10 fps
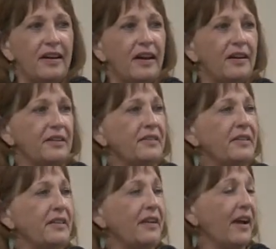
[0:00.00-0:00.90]

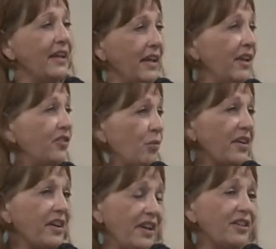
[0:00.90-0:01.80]
Uh, it is
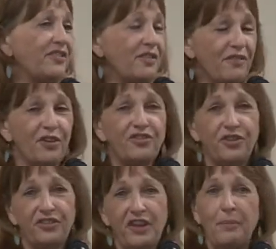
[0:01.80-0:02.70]
what it is, the
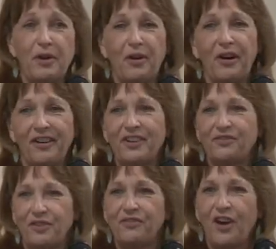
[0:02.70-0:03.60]
first-year seminar
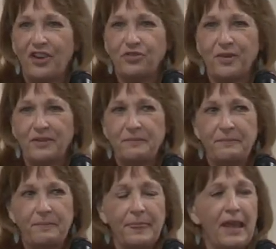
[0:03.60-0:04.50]
is for freshmen.
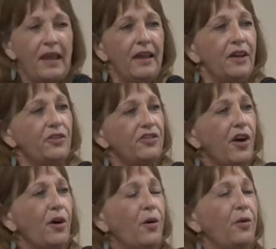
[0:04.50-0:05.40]

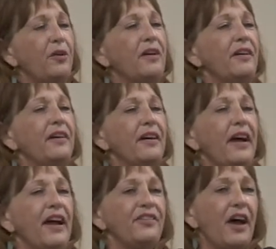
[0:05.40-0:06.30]
So
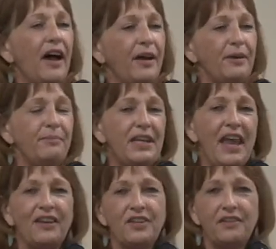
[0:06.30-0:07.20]
as I
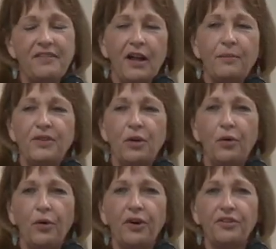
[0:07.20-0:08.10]
began to develop the
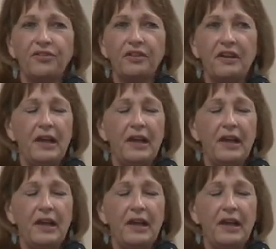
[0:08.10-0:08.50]
course,